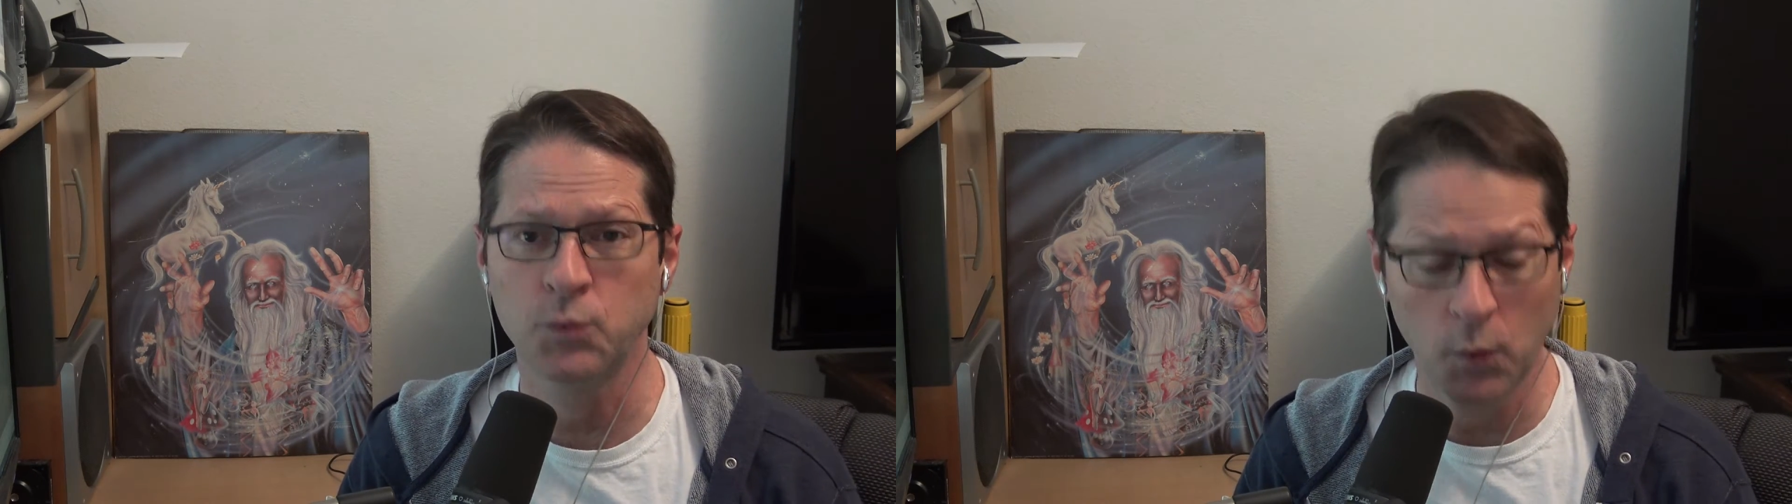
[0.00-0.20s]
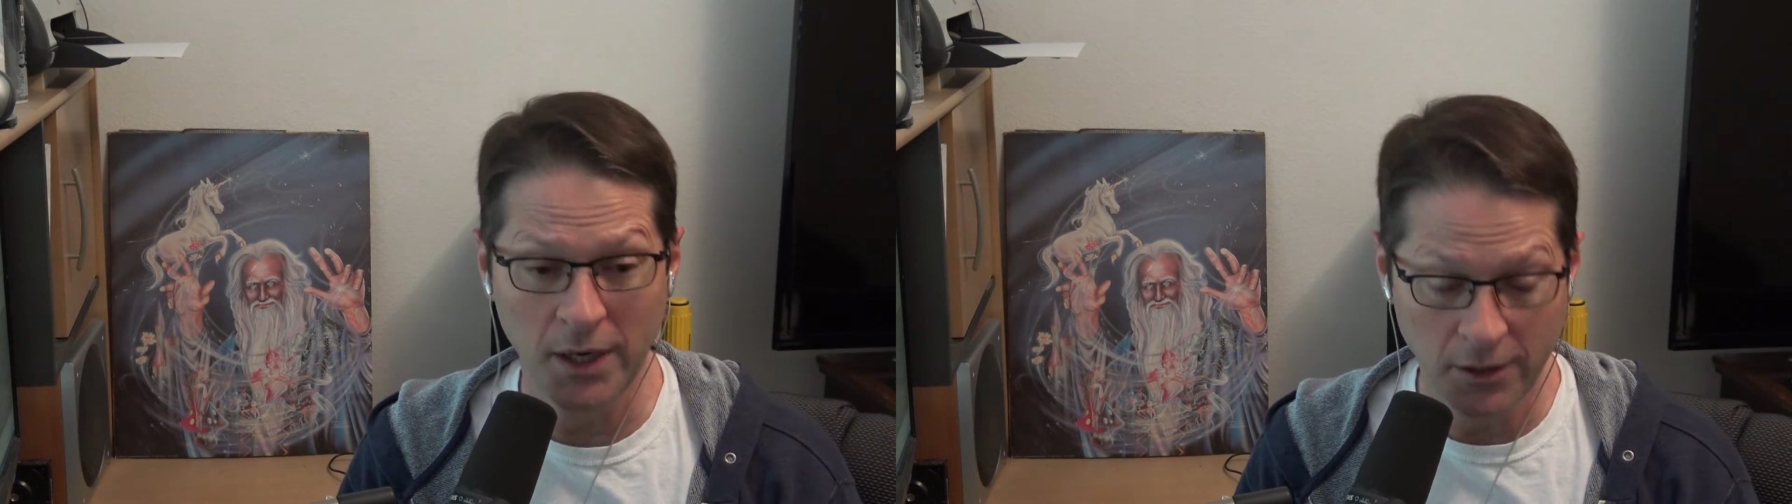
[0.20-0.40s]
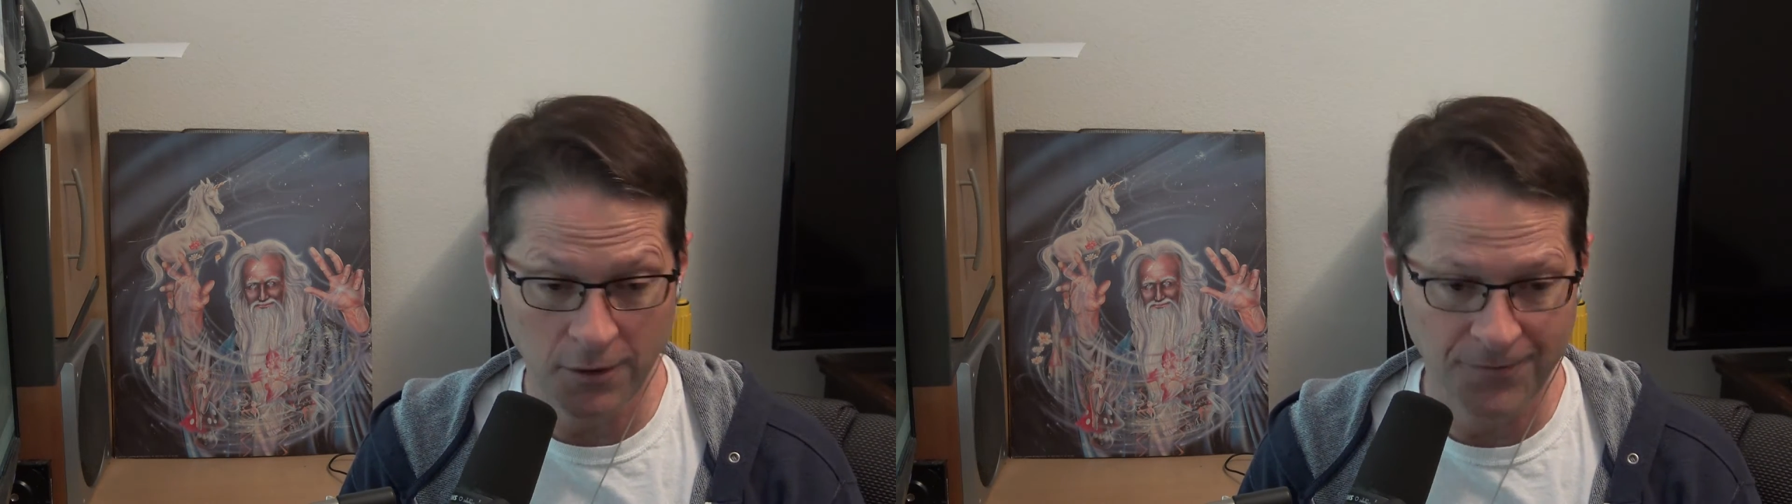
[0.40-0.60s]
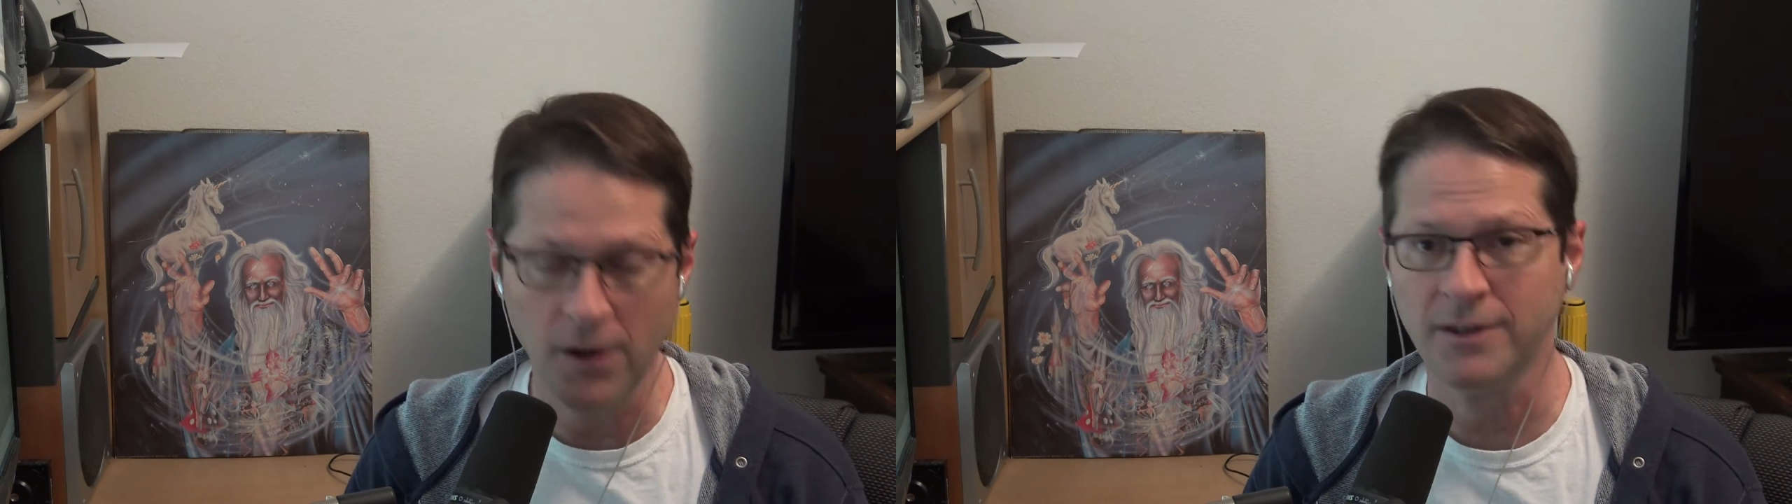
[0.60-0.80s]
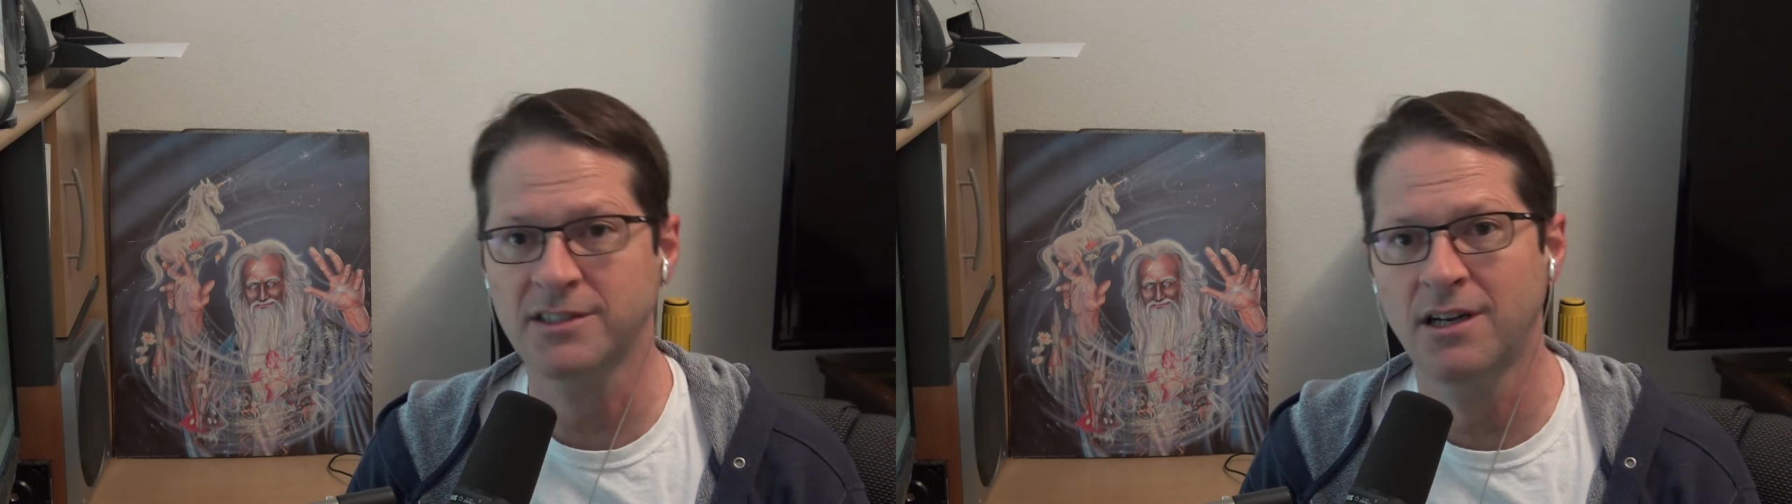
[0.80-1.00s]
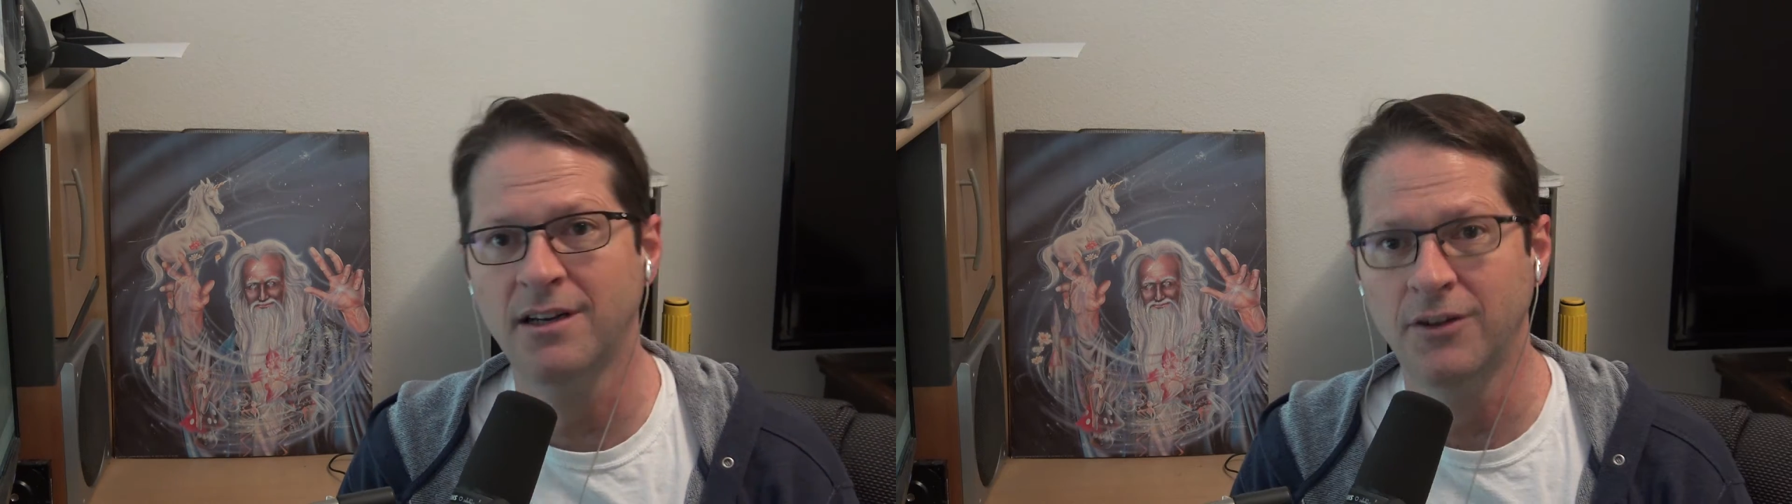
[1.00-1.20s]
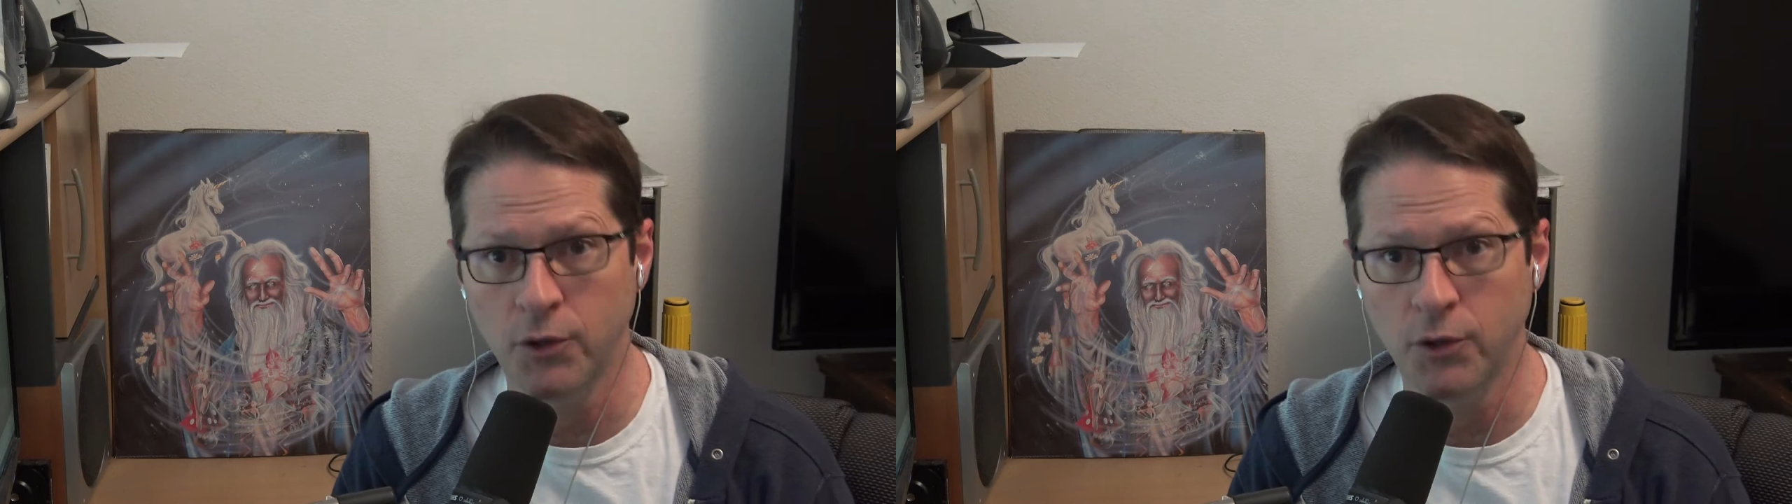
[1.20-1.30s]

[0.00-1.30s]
What you focus on,